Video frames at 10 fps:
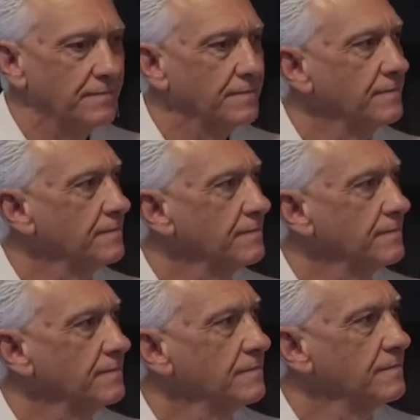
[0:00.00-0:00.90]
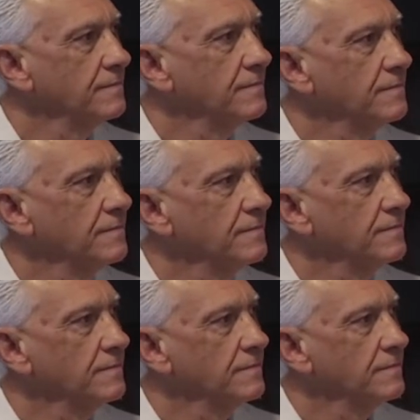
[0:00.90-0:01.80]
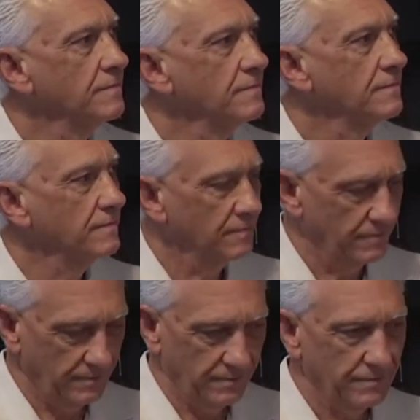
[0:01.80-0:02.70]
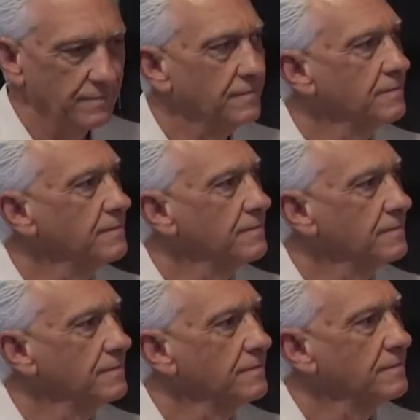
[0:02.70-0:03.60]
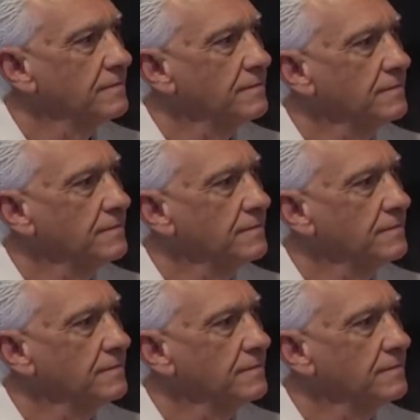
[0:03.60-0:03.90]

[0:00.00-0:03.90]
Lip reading: The person shown says nothing.